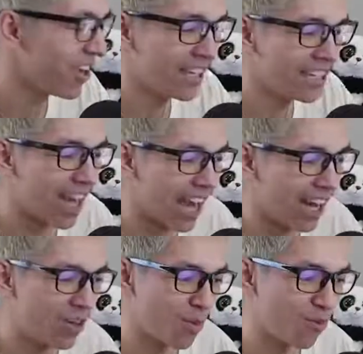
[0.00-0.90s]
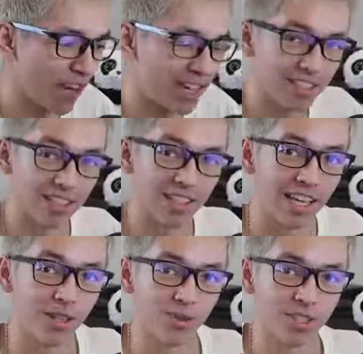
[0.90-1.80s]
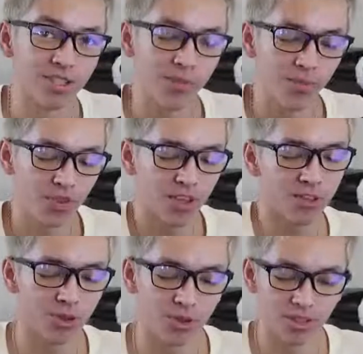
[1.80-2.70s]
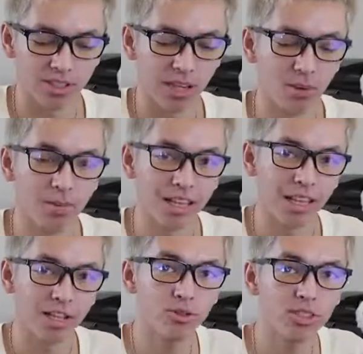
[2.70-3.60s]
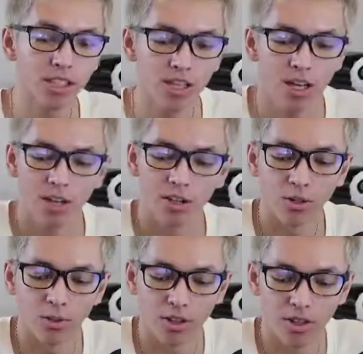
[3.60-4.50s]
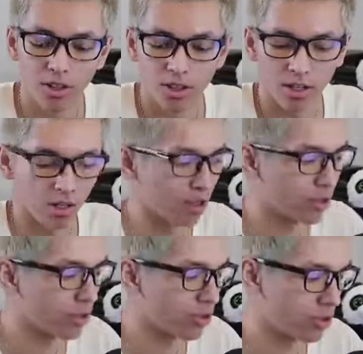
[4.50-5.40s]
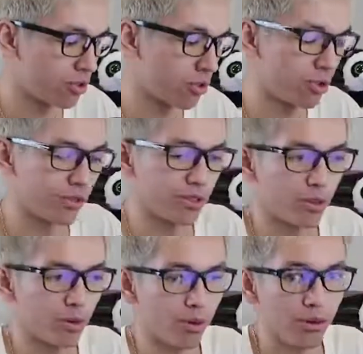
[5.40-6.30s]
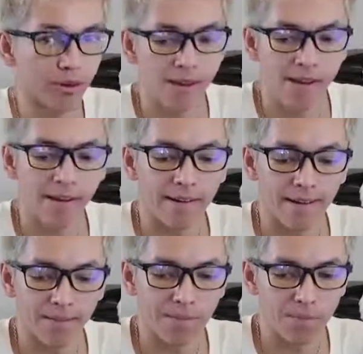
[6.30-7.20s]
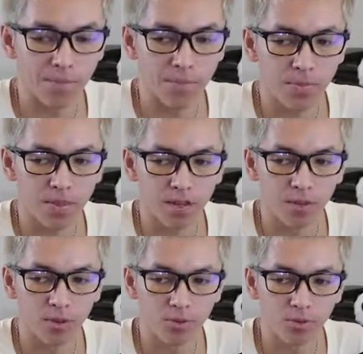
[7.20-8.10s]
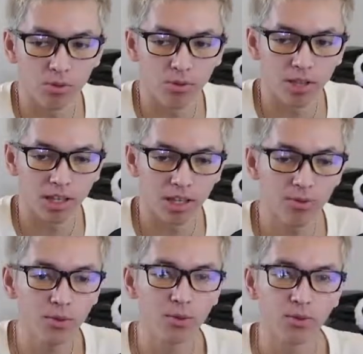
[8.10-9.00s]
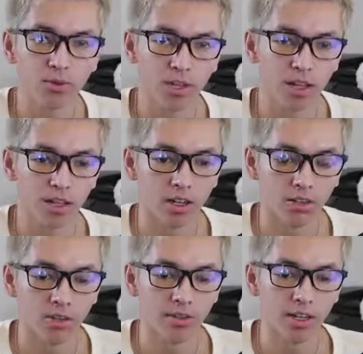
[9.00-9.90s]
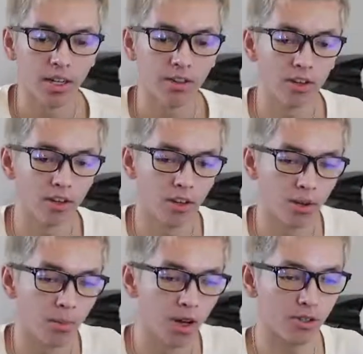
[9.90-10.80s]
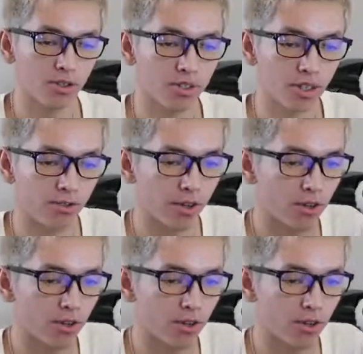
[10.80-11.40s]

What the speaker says: You need to add your brand's language to your site. What do I mean? Like you'll see, you know, with girls stores or you know, like influencers with like 150K that are models and stuff, right?